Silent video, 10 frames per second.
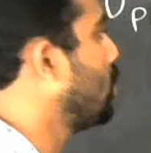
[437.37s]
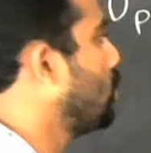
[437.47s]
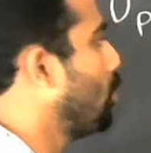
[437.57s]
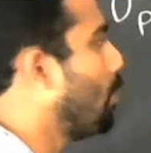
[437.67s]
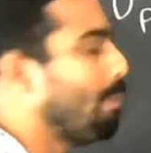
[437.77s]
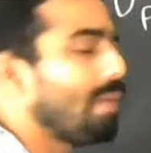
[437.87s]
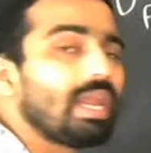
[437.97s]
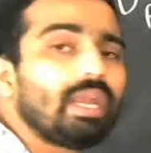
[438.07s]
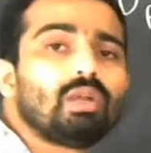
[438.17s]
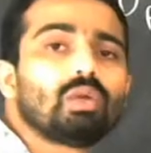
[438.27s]
to B
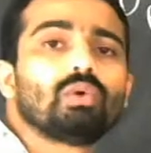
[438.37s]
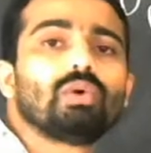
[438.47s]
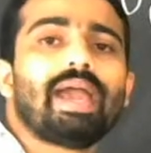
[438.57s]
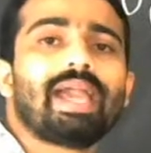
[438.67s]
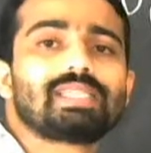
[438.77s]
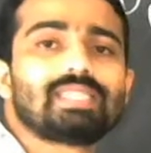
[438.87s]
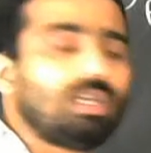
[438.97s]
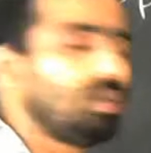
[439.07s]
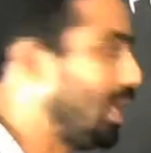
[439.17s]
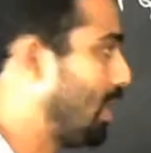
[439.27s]
into
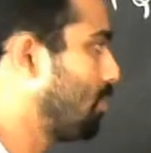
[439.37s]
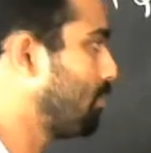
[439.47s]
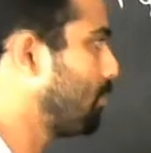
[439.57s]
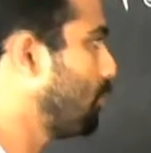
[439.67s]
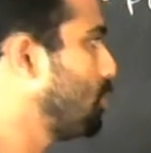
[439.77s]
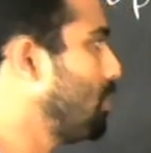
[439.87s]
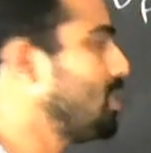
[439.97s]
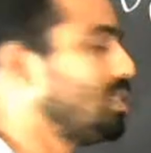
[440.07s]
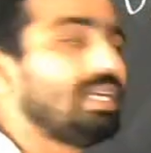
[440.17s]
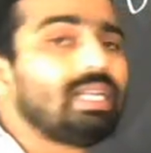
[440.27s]
x into L, which
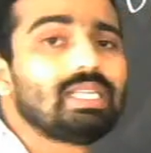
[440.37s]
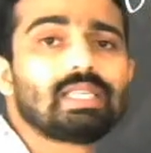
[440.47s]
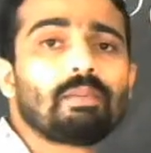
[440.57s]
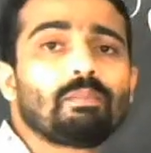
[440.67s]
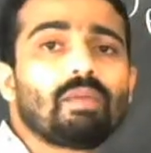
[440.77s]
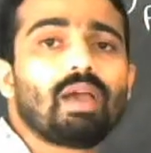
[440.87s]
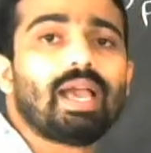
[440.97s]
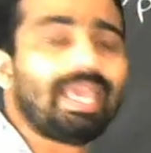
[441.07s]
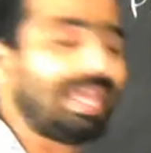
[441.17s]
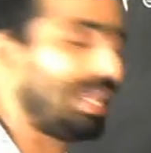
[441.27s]
means it is an
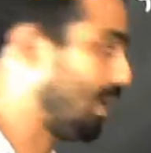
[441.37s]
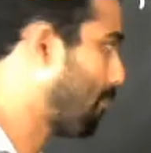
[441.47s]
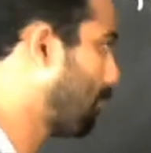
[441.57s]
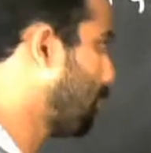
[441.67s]
area.